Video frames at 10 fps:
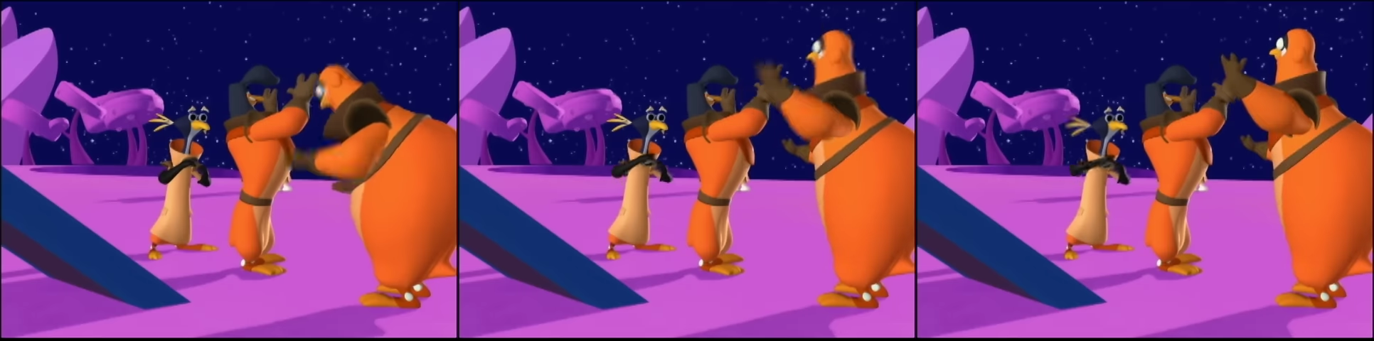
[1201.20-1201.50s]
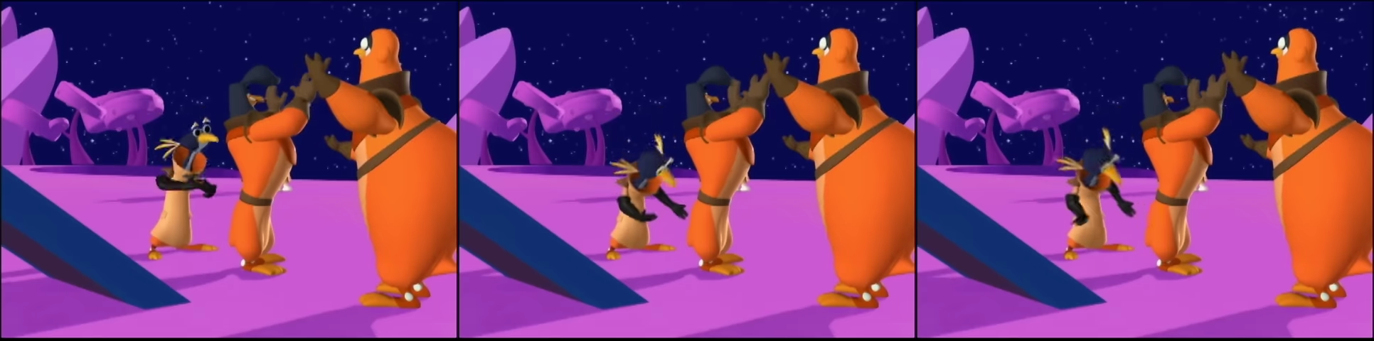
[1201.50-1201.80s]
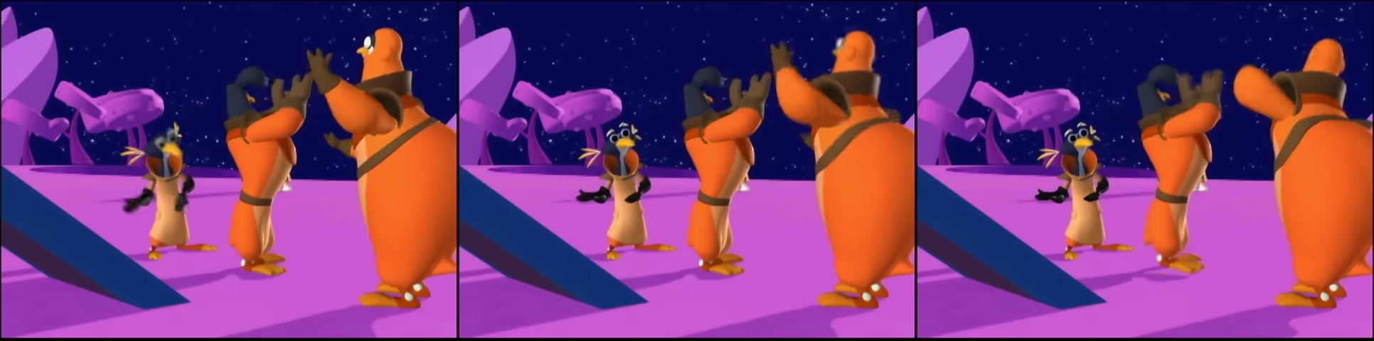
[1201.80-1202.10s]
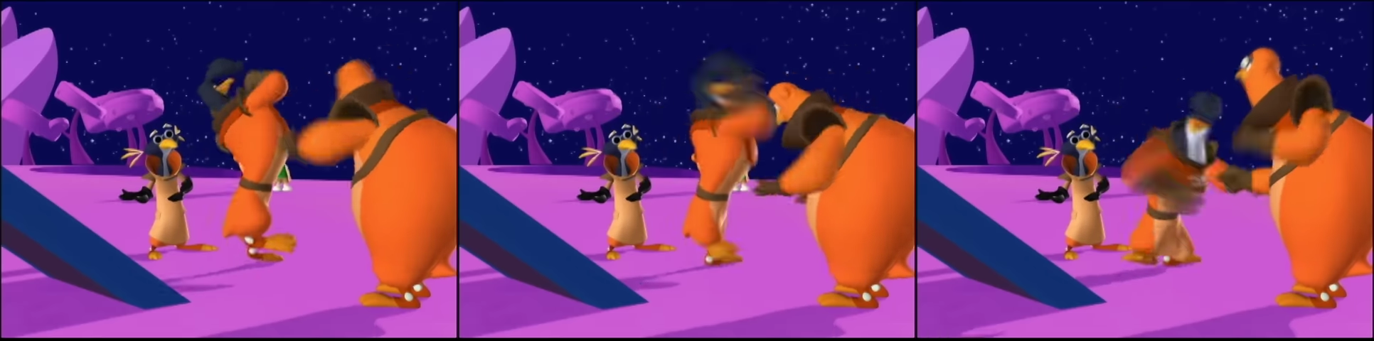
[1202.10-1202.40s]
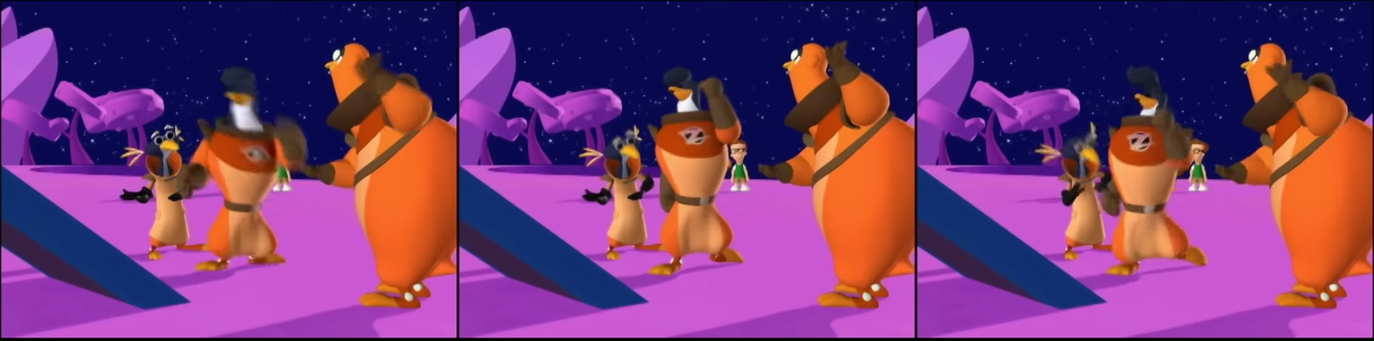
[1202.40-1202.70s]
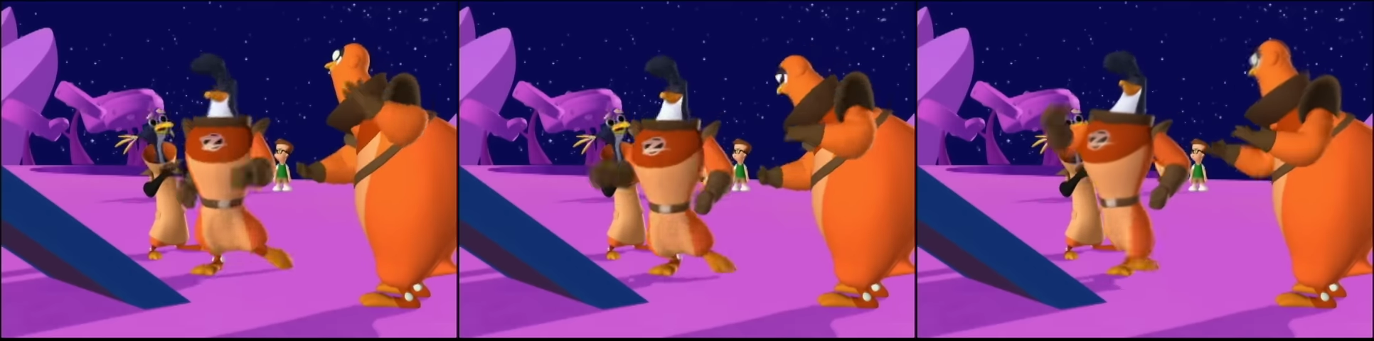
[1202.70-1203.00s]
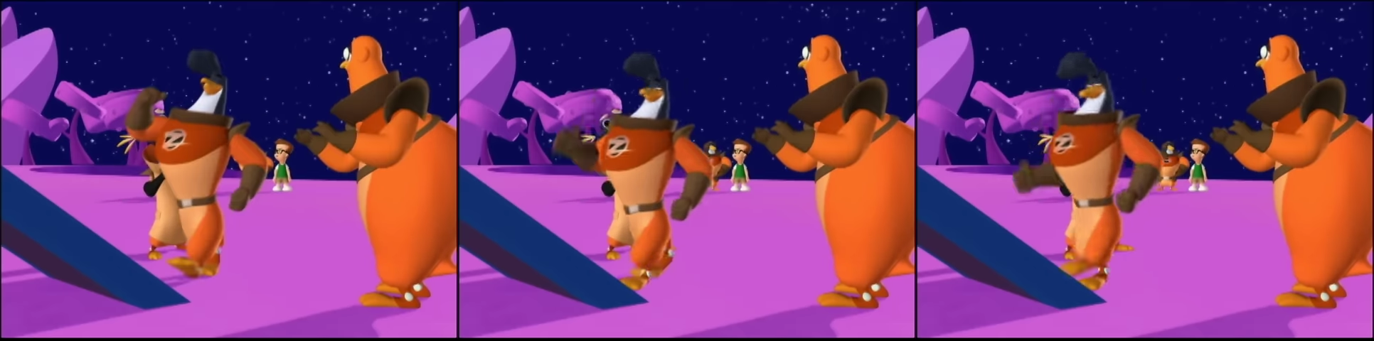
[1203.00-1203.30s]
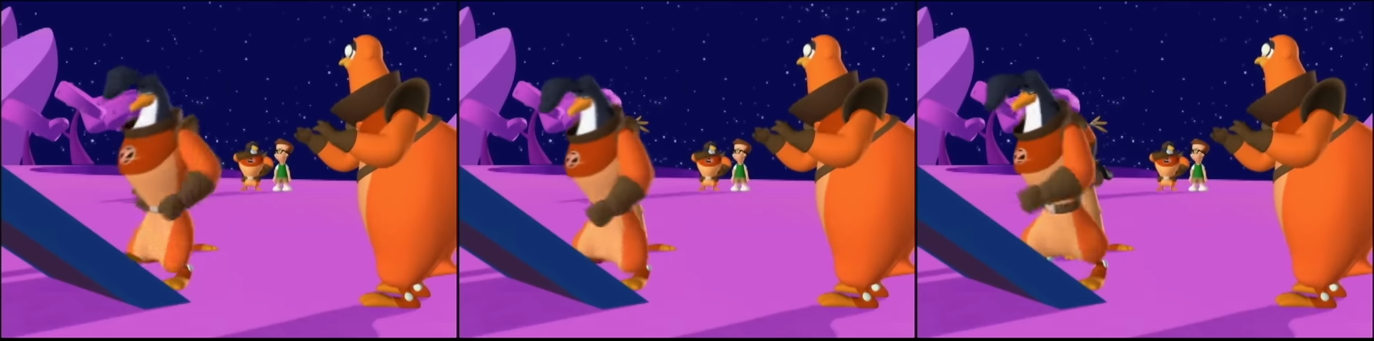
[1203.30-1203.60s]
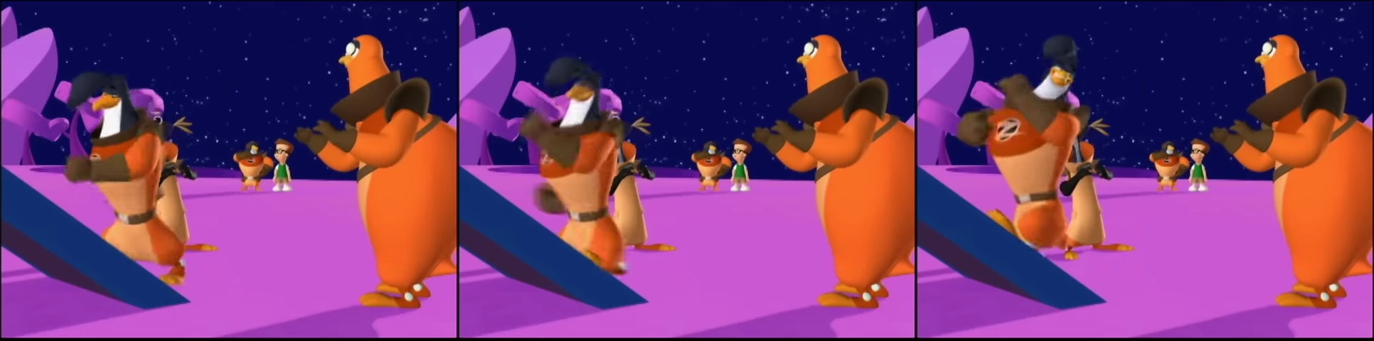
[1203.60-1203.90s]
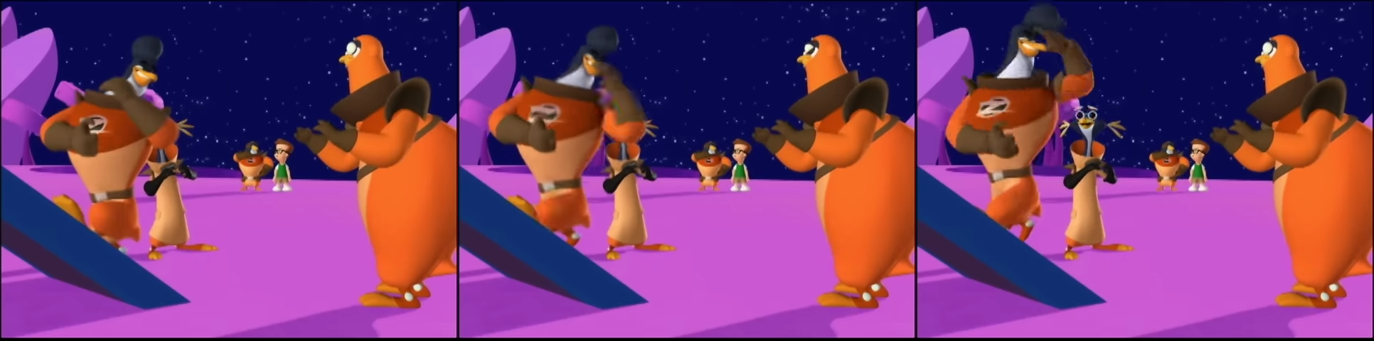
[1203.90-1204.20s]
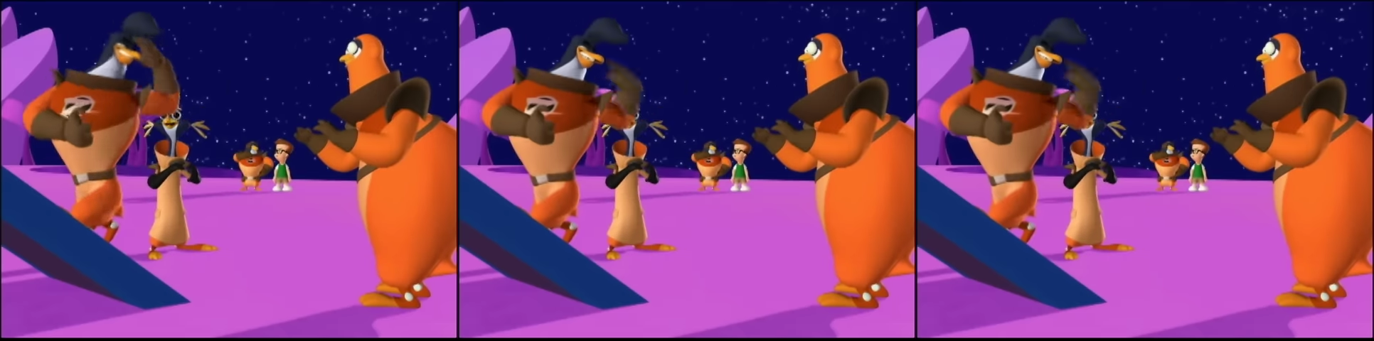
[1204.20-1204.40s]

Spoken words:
[unreadable: no face in view]